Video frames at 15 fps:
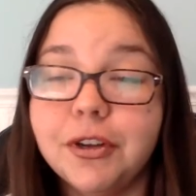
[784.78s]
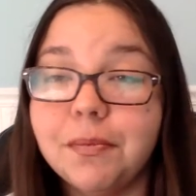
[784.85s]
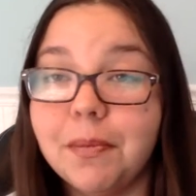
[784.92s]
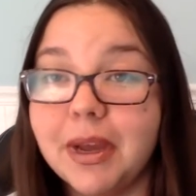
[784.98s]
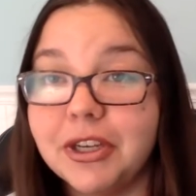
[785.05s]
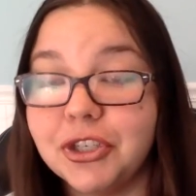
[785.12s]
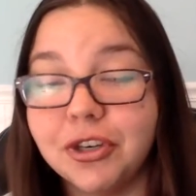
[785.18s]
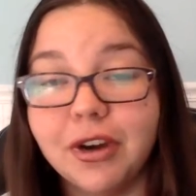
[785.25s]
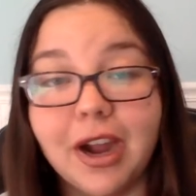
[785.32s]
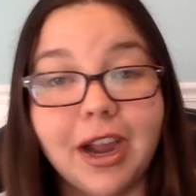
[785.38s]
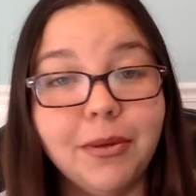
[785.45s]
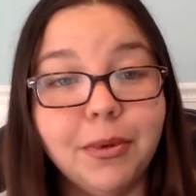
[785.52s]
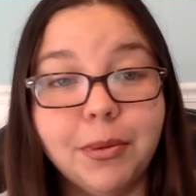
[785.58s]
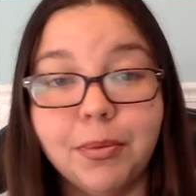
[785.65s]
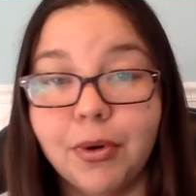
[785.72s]
For good
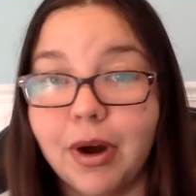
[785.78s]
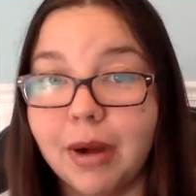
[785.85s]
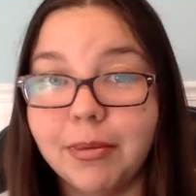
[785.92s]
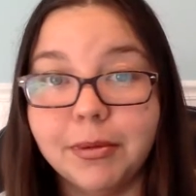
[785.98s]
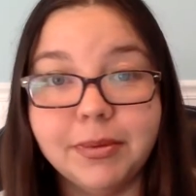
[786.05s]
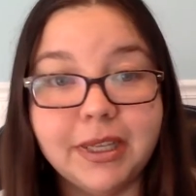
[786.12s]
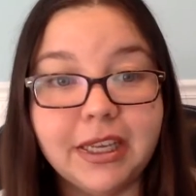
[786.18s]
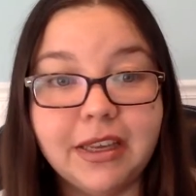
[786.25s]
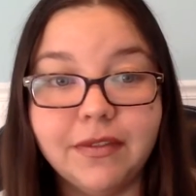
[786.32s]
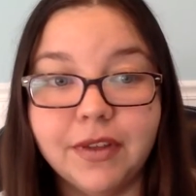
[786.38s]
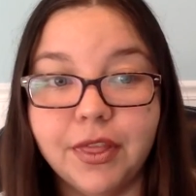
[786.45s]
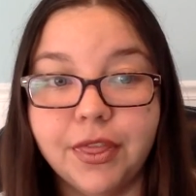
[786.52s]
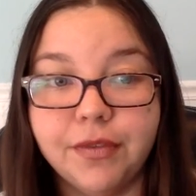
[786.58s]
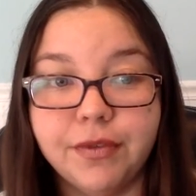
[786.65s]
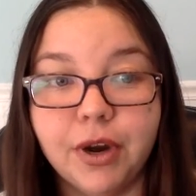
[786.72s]
measure, I would probably
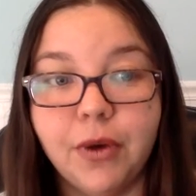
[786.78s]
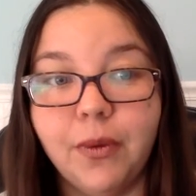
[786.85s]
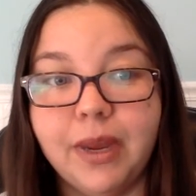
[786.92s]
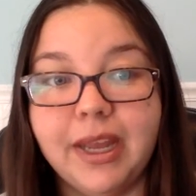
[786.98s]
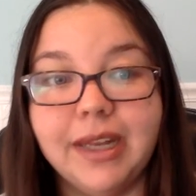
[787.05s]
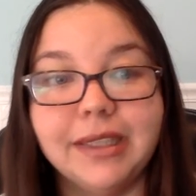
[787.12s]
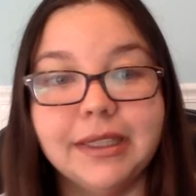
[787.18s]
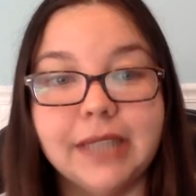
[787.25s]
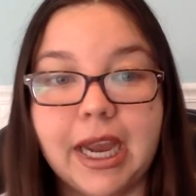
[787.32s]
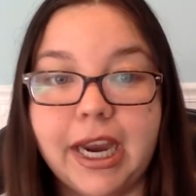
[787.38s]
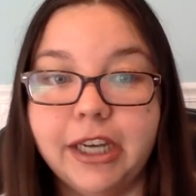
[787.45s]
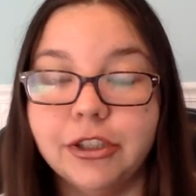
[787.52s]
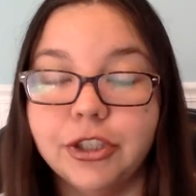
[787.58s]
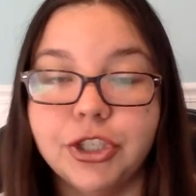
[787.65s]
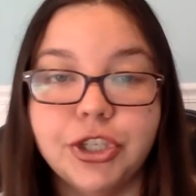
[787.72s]
even throw in a
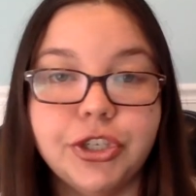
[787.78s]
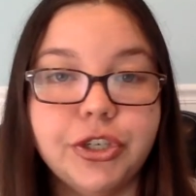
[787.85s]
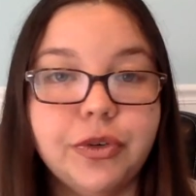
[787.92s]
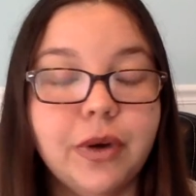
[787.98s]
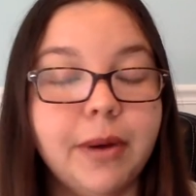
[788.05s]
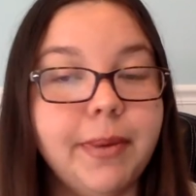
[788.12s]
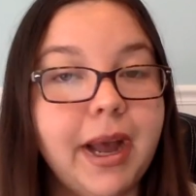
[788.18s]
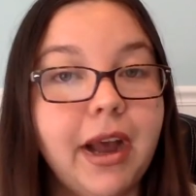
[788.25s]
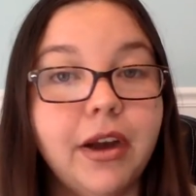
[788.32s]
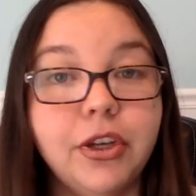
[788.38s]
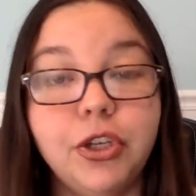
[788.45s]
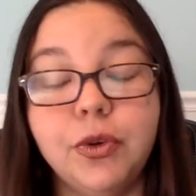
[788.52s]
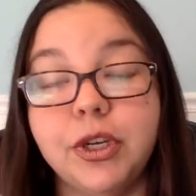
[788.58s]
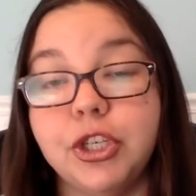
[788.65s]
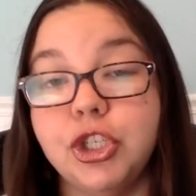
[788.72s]
line or two
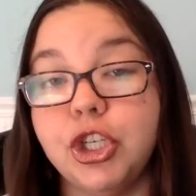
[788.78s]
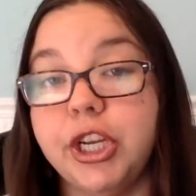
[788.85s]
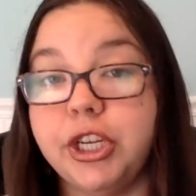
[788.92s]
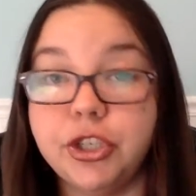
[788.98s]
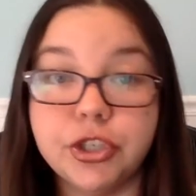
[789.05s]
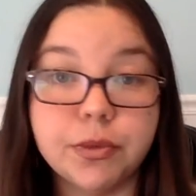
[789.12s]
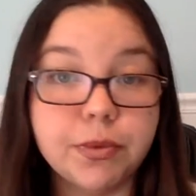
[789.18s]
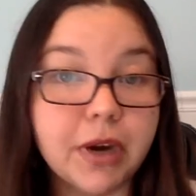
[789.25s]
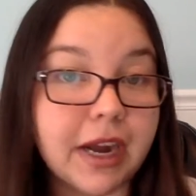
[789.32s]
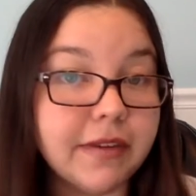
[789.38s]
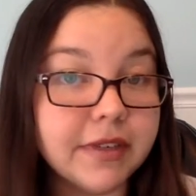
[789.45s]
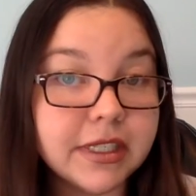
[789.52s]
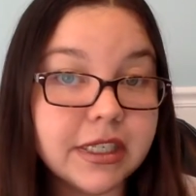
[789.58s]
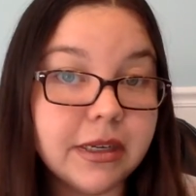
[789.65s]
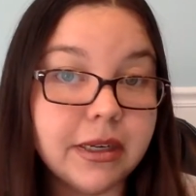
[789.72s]
about how you can change your
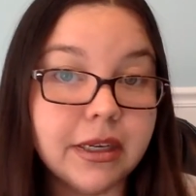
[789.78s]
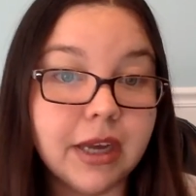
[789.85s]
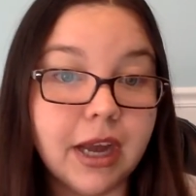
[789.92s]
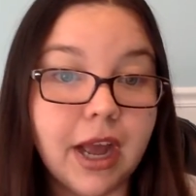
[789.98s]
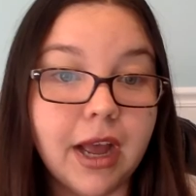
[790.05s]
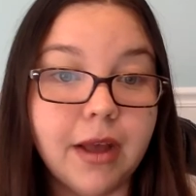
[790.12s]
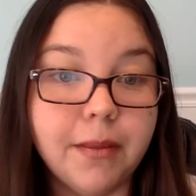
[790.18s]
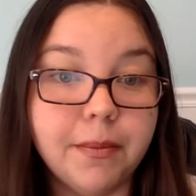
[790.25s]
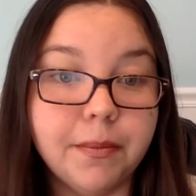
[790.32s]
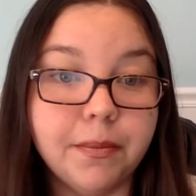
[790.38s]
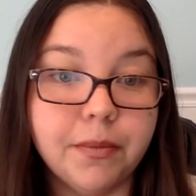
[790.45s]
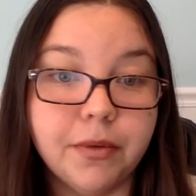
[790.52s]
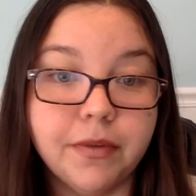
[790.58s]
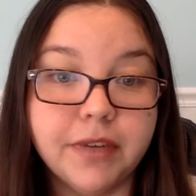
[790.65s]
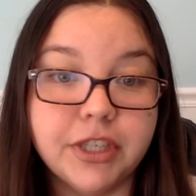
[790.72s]
privacy
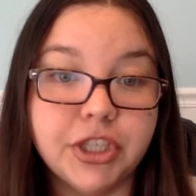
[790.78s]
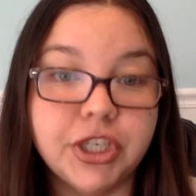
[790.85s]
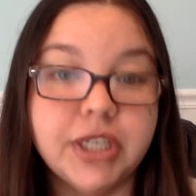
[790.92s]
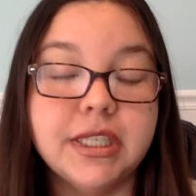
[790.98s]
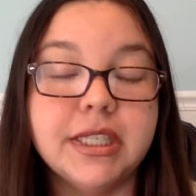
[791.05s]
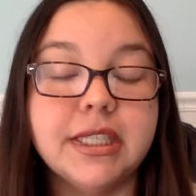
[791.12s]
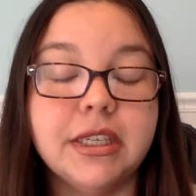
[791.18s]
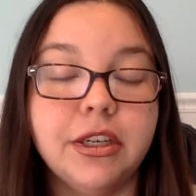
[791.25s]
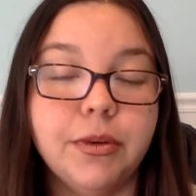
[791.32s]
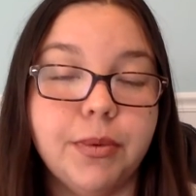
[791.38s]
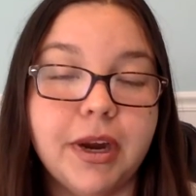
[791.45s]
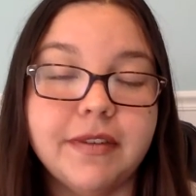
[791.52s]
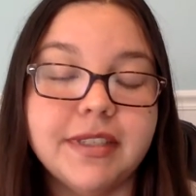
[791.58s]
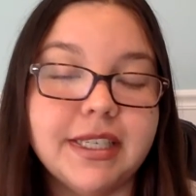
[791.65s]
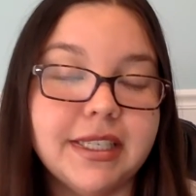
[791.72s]
provisions,
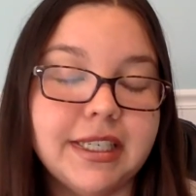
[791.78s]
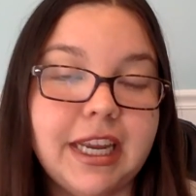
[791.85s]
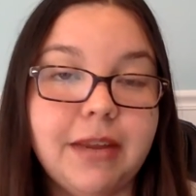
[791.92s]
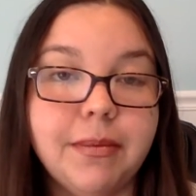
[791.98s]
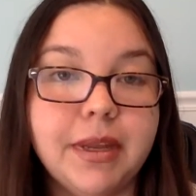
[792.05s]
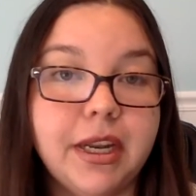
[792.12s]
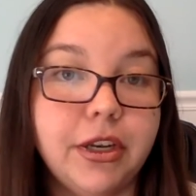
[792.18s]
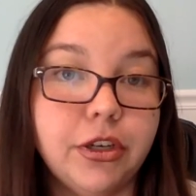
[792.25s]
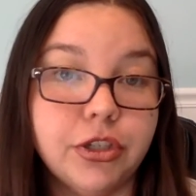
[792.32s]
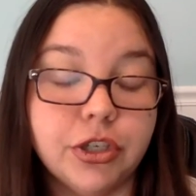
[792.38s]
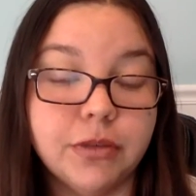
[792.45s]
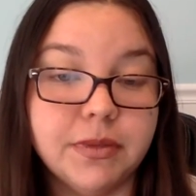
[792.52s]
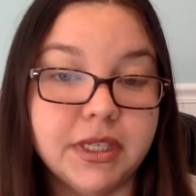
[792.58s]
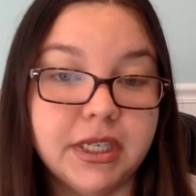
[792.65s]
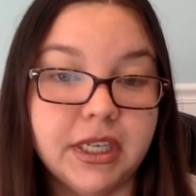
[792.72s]
your privacy statement and
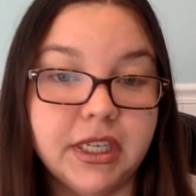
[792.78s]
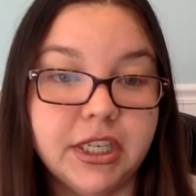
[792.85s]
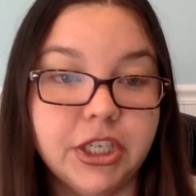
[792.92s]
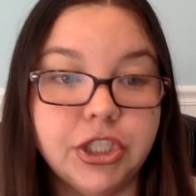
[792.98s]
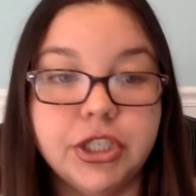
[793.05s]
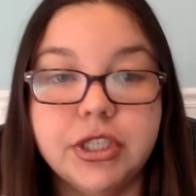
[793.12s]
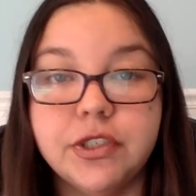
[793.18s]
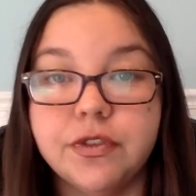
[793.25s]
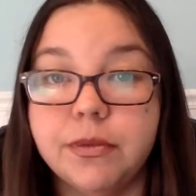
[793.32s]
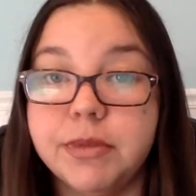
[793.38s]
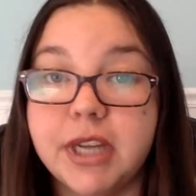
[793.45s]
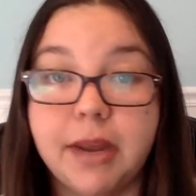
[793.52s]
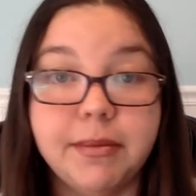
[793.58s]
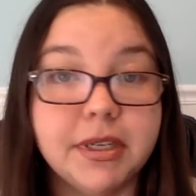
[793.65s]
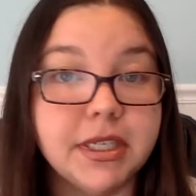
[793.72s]
your terms and conditions
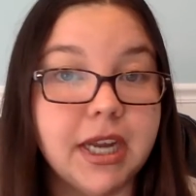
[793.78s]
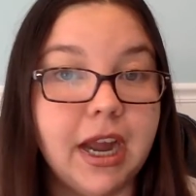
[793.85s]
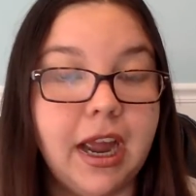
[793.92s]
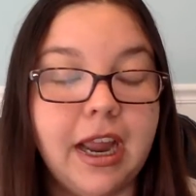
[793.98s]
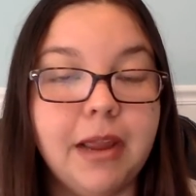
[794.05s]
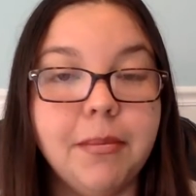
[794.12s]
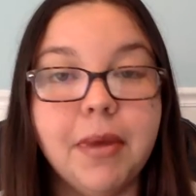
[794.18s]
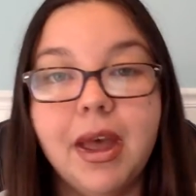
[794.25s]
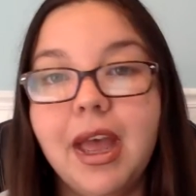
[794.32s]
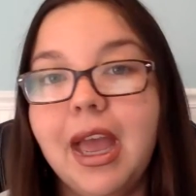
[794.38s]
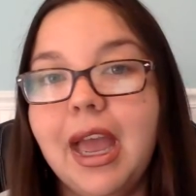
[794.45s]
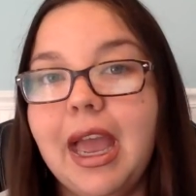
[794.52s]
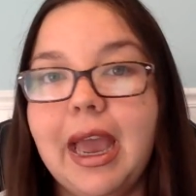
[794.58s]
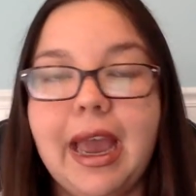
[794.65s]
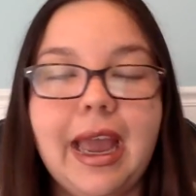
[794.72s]
from time to time,
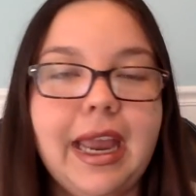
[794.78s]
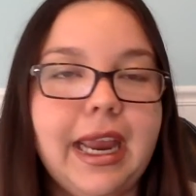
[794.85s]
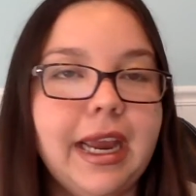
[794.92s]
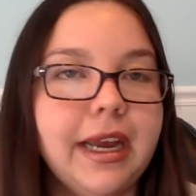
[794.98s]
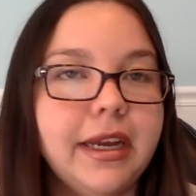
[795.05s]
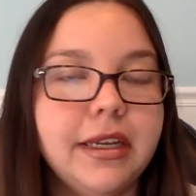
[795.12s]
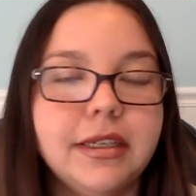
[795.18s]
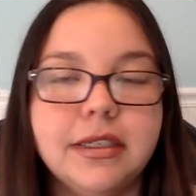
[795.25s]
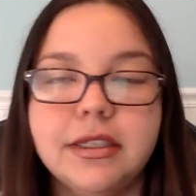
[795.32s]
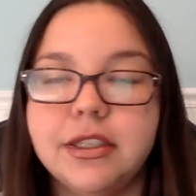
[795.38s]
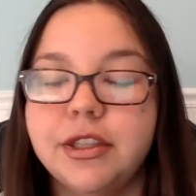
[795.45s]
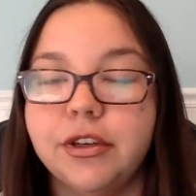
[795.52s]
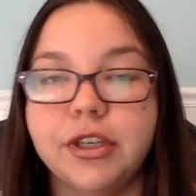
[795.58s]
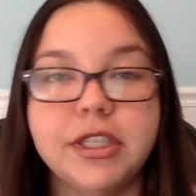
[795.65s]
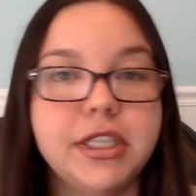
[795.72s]

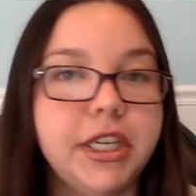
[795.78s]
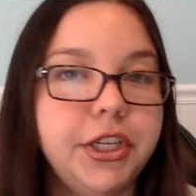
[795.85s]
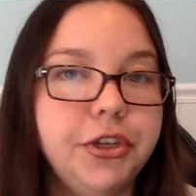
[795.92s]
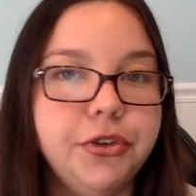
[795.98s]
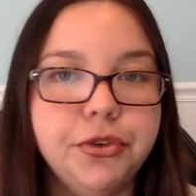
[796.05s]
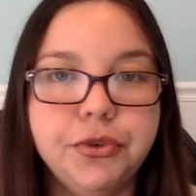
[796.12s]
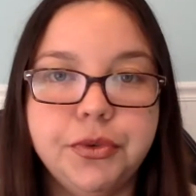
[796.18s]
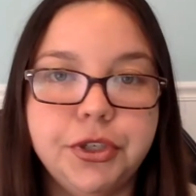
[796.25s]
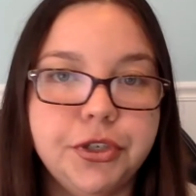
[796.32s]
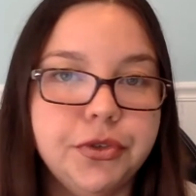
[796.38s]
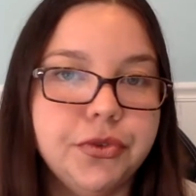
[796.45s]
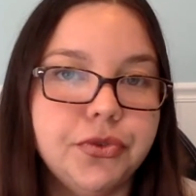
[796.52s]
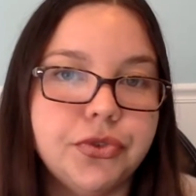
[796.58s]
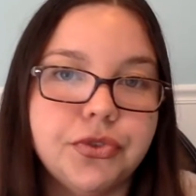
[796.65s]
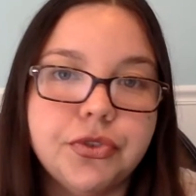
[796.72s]
and their continued
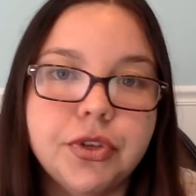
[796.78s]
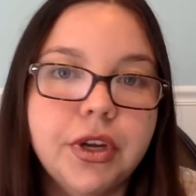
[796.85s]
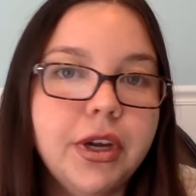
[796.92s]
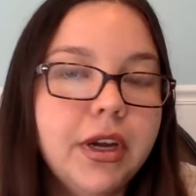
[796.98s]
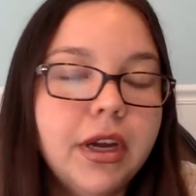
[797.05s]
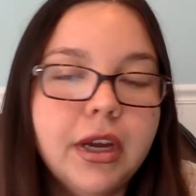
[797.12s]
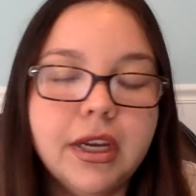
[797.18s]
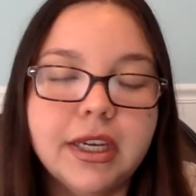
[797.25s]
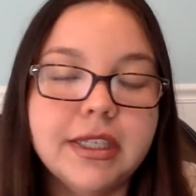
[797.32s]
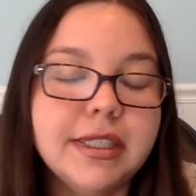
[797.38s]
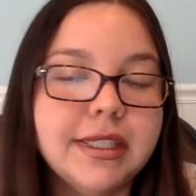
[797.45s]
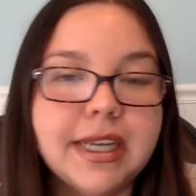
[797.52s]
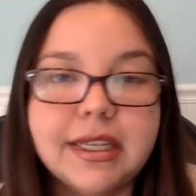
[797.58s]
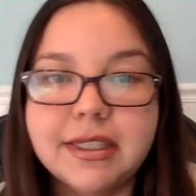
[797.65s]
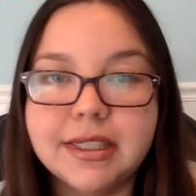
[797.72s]
use
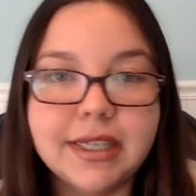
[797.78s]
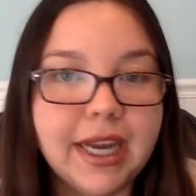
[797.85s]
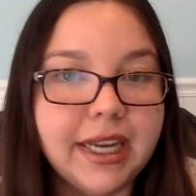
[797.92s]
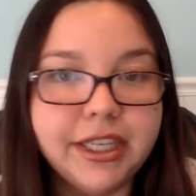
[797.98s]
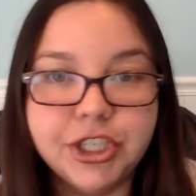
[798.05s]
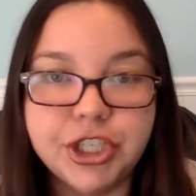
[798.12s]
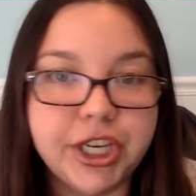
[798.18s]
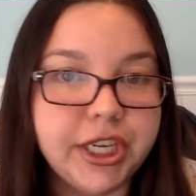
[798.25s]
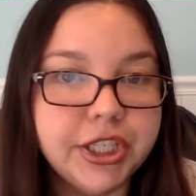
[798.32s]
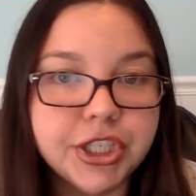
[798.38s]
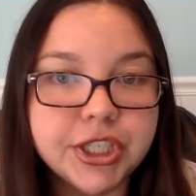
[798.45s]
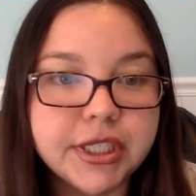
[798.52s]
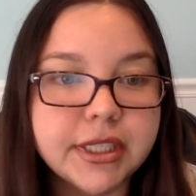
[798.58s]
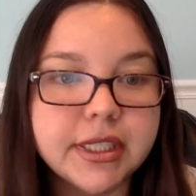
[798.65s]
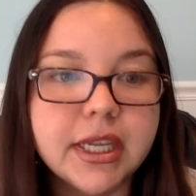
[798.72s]
consents to any
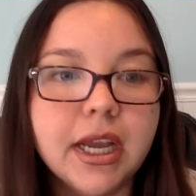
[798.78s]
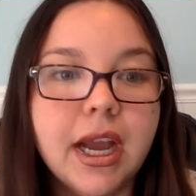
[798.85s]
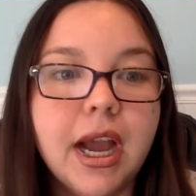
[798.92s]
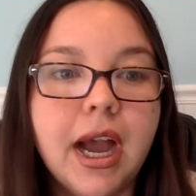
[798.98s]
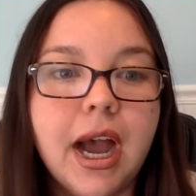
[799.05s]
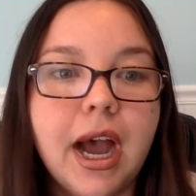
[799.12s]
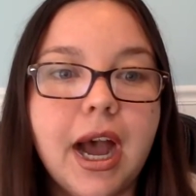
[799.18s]
changes.